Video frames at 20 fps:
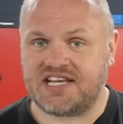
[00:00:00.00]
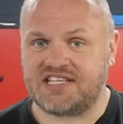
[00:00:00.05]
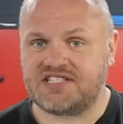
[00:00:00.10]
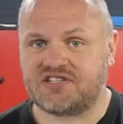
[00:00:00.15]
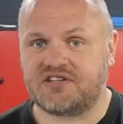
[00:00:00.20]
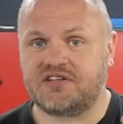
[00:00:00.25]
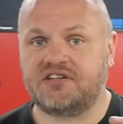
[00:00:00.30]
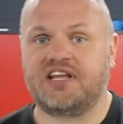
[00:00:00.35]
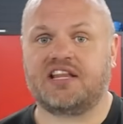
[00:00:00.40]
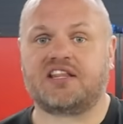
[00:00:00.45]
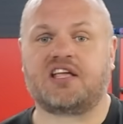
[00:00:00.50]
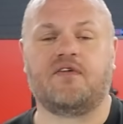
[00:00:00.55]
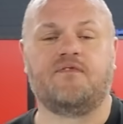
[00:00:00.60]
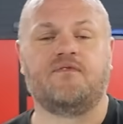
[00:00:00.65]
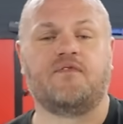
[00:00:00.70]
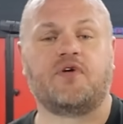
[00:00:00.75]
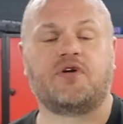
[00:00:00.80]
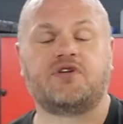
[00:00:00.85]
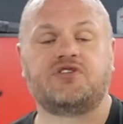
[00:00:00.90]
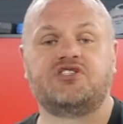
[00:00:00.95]
sensor that
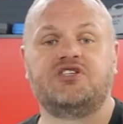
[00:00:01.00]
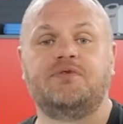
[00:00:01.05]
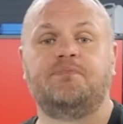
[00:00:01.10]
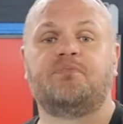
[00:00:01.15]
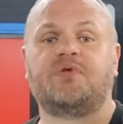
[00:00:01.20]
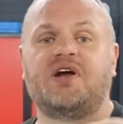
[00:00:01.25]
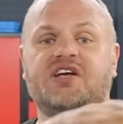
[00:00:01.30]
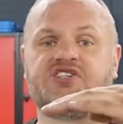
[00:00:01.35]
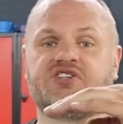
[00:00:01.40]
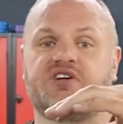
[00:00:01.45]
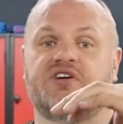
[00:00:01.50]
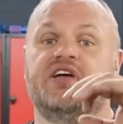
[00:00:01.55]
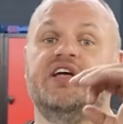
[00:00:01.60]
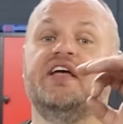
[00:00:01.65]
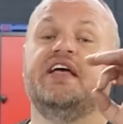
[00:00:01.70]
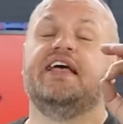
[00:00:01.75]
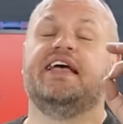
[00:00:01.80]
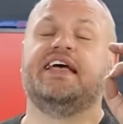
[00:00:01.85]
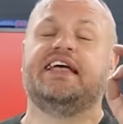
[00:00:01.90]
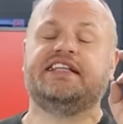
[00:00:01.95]
converts the pressure
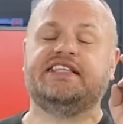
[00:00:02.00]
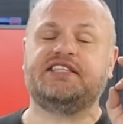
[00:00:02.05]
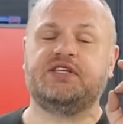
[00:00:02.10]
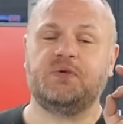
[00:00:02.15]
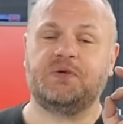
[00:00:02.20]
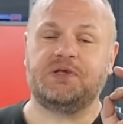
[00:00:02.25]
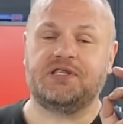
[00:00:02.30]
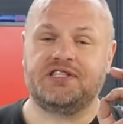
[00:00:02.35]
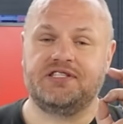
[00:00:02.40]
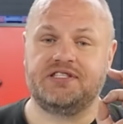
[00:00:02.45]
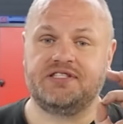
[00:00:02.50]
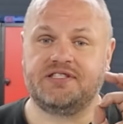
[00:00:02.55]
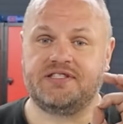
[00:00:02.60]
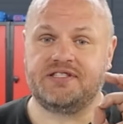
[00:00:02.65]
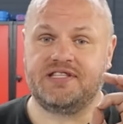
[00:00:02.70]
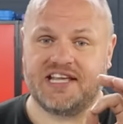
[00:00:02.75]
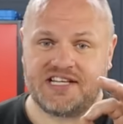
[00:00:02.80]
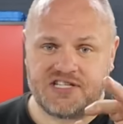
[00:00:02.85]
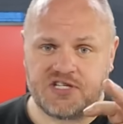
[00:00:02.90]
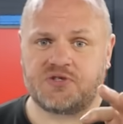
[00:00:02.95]
into a
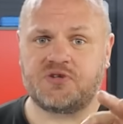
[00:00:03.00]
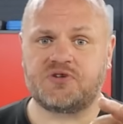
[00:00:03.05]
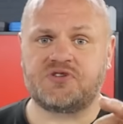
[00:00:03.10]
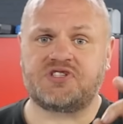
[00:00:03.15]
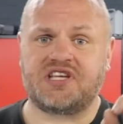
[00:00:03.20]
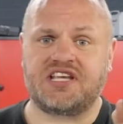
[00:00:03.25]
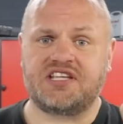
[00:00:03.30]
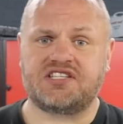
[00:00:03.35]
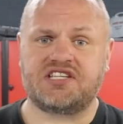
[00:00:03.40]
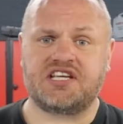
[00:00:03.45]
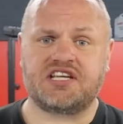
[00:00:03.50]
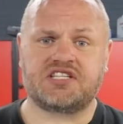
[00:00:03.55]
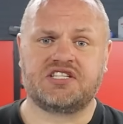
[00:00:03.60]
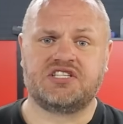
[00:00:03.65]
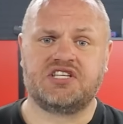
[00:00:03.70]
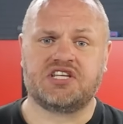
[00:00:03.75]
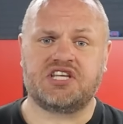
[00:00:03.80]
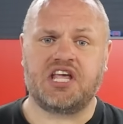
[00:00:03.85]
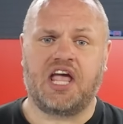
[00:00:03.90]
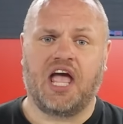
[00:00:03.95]
digital
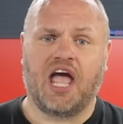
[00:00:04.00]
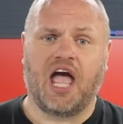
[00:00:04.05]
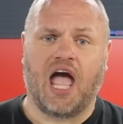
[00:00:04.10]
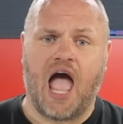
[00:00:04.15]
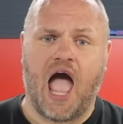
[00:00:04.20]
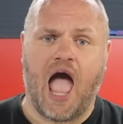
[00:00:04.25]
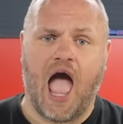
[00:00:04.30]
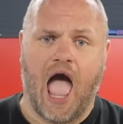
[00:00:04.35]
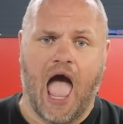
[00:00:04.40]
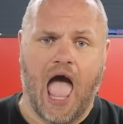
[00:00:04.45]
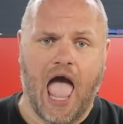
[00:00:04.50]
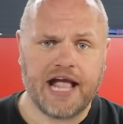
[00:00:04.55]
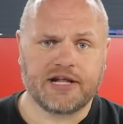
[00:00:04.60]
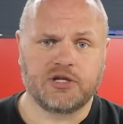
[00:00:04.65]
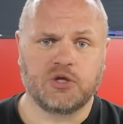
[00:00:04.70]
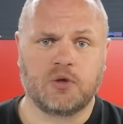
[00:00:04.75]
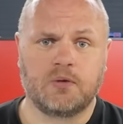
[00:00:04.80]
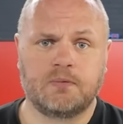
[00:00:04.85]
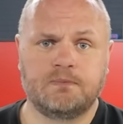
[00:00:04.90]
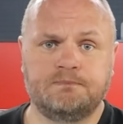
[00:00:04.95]

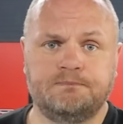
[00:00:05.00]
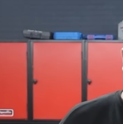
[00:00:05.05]
signal.